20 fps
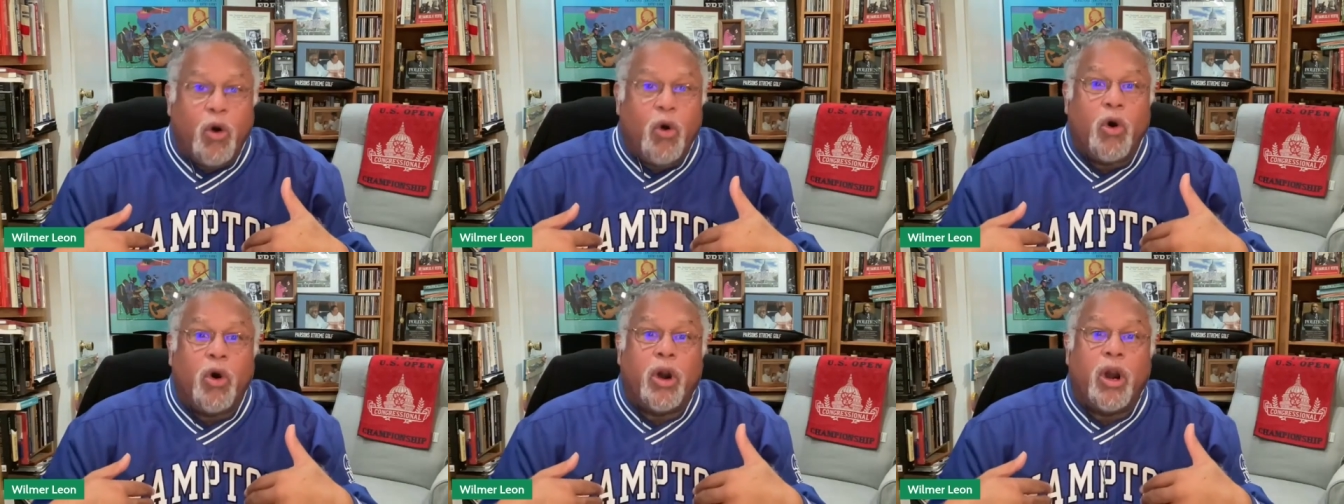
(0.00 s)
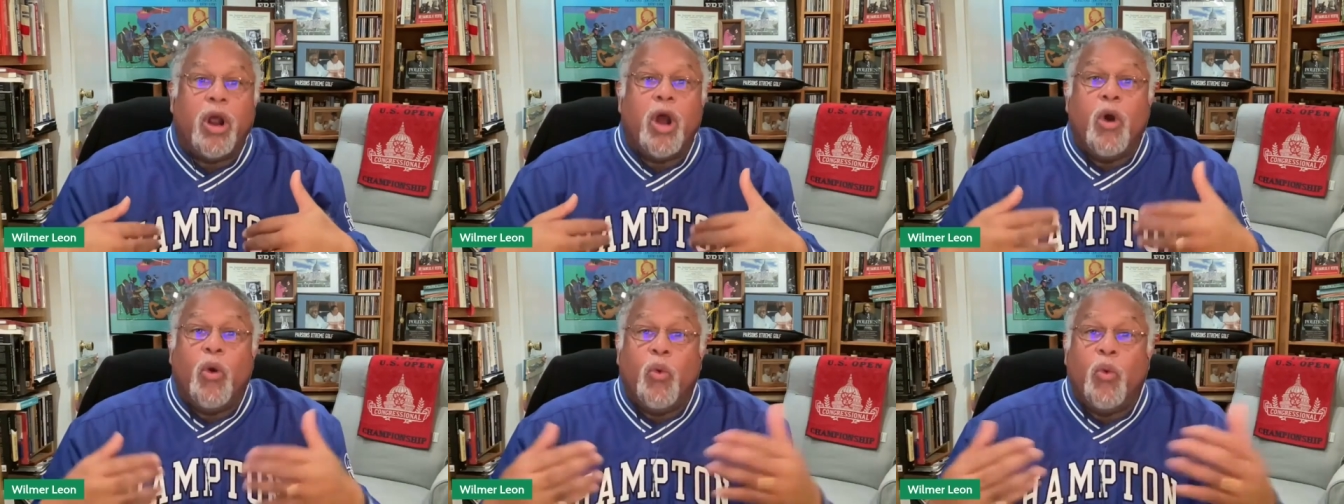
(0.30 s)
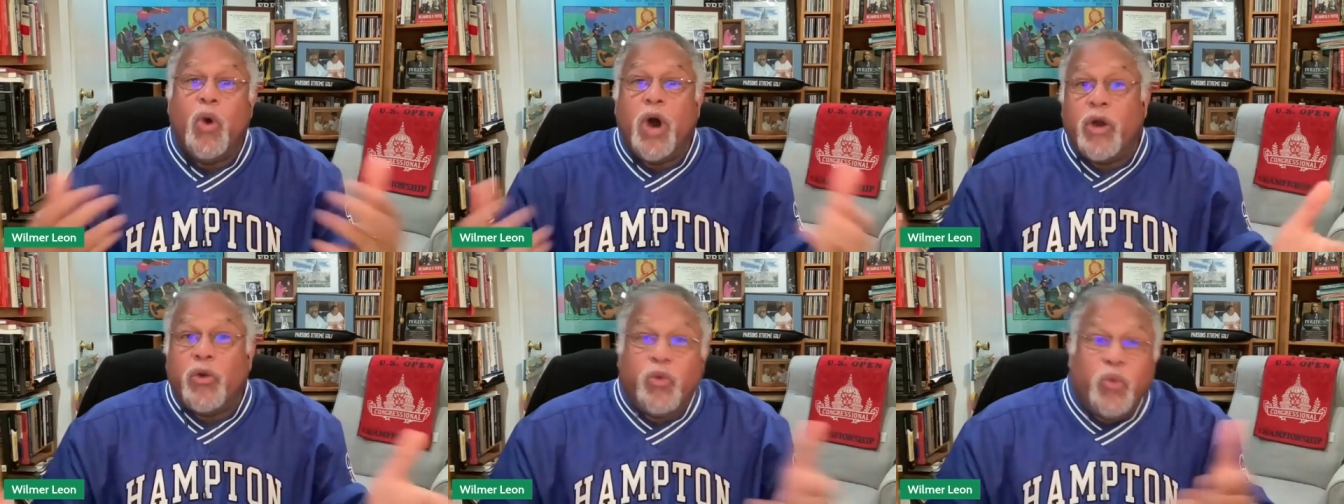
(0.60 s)
or
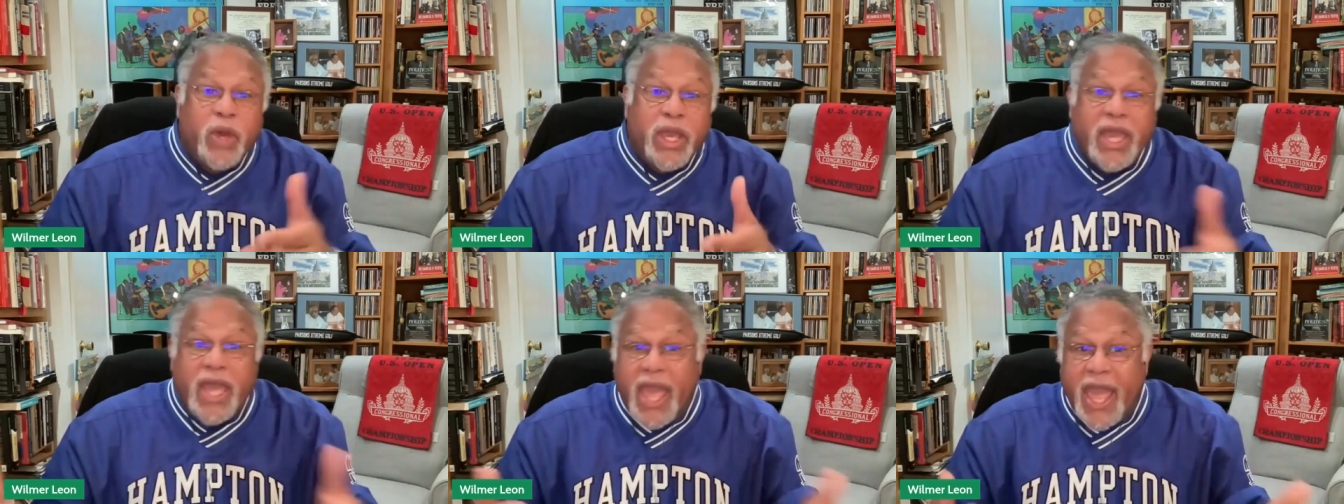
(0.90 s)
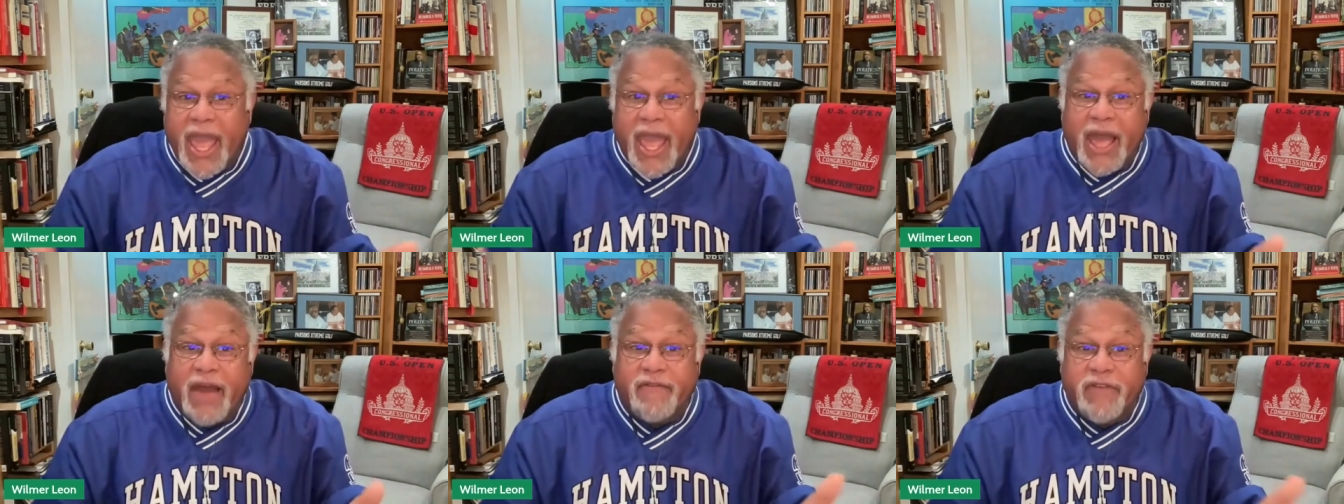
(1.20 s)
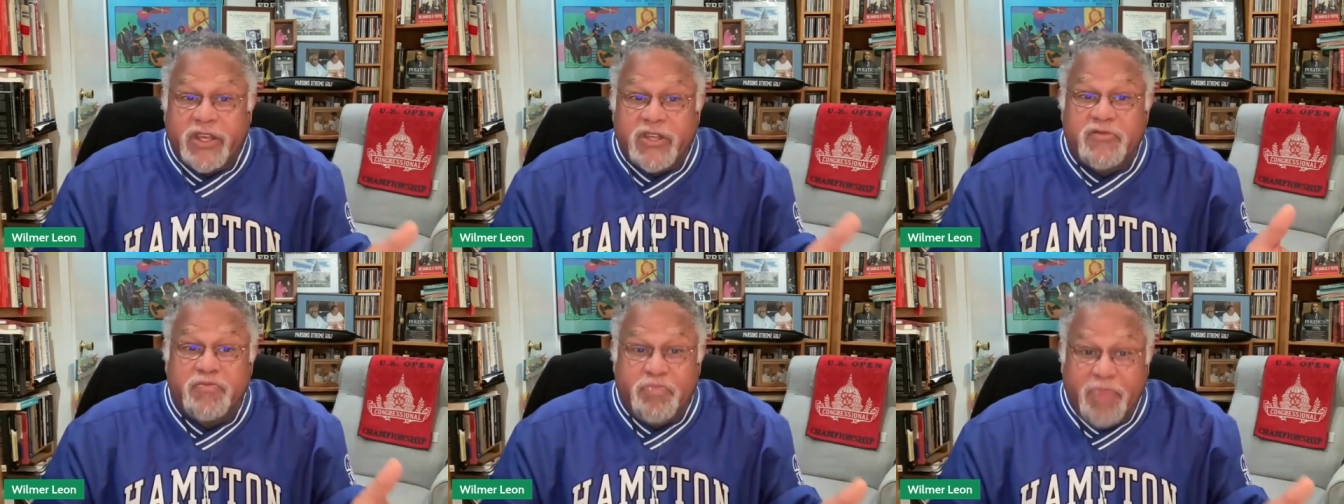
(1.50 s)
what we have
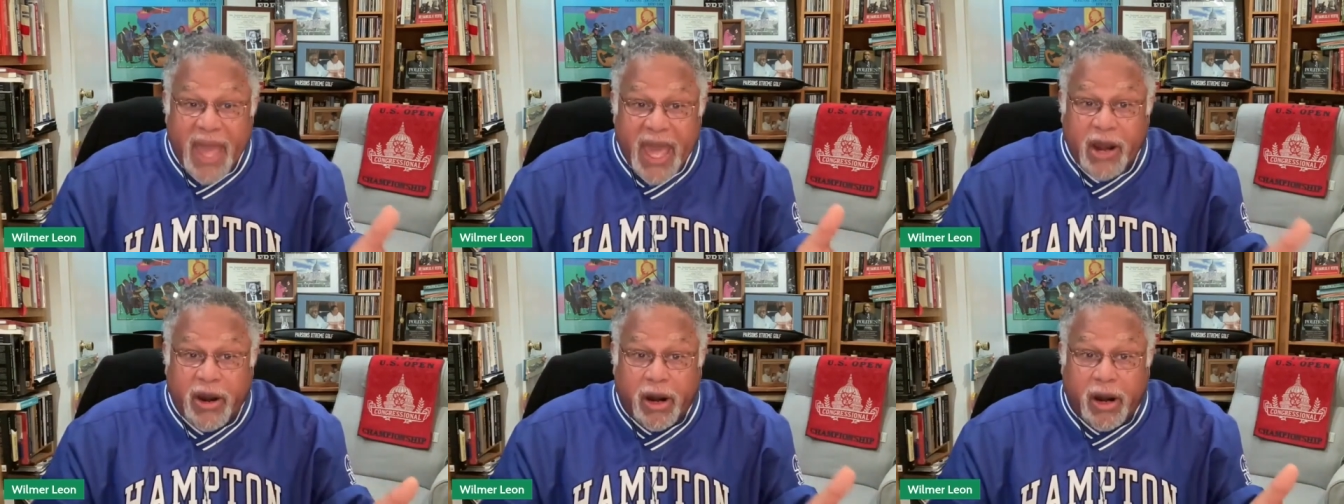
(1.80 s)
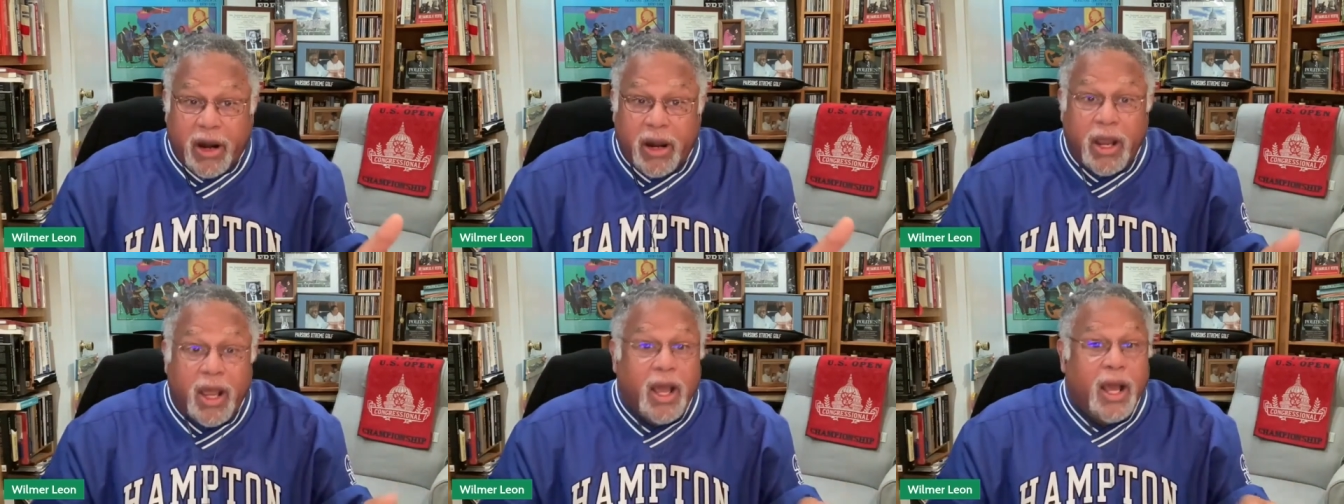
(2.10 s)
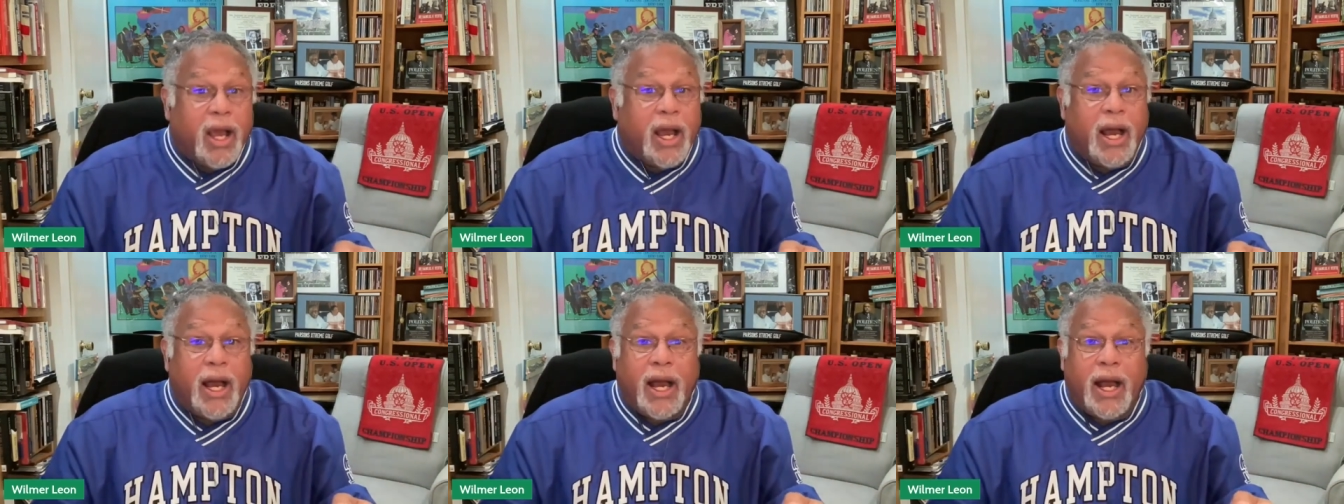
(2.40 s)
is better?
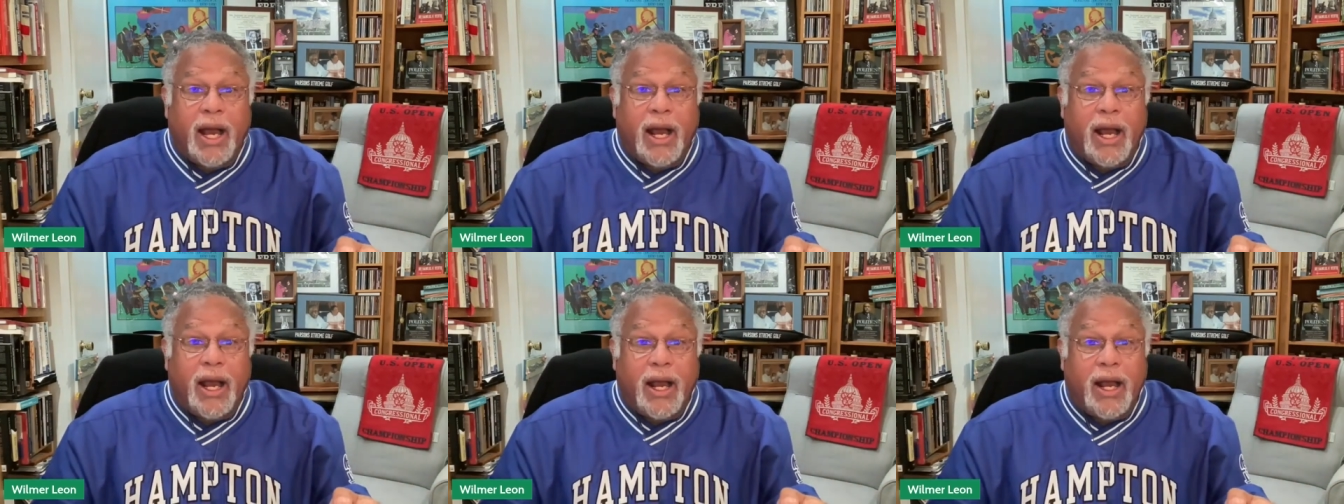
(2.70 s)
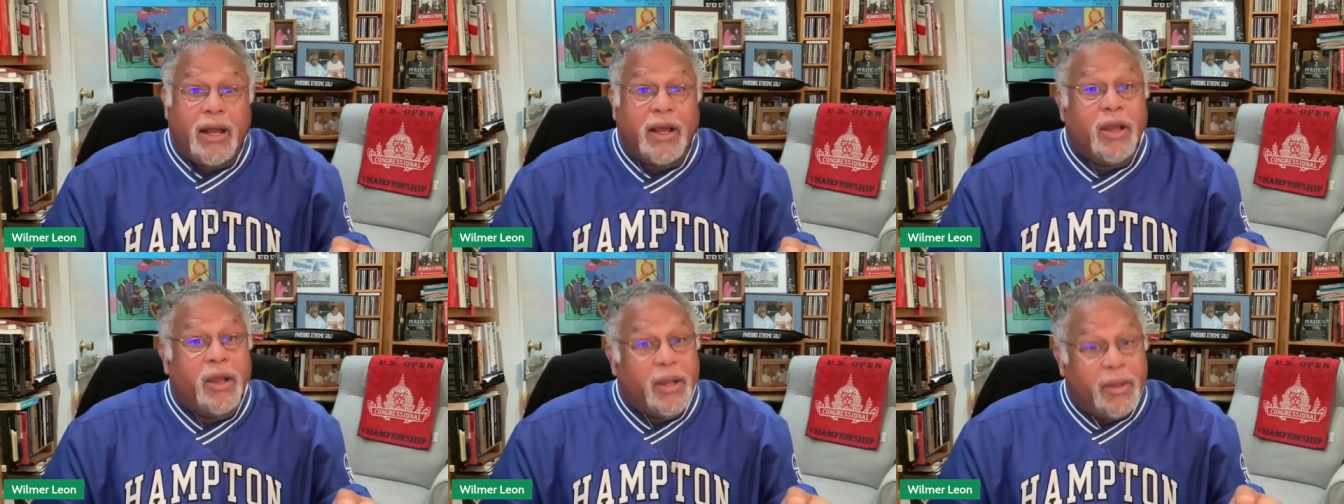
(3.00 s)
Uh,